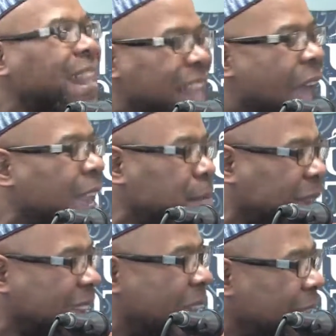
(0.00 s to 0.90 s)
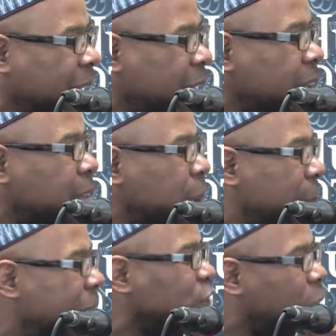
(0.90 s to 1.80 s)
a lying mechanic. The
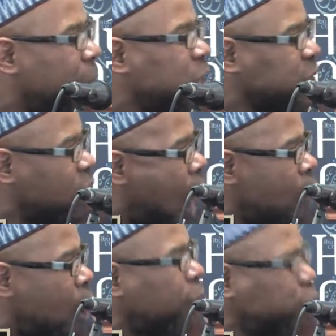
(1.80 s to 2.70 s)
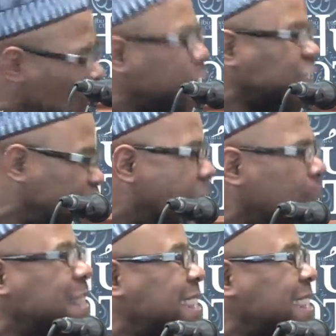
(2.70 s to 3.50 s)
man drops his car off, do the job and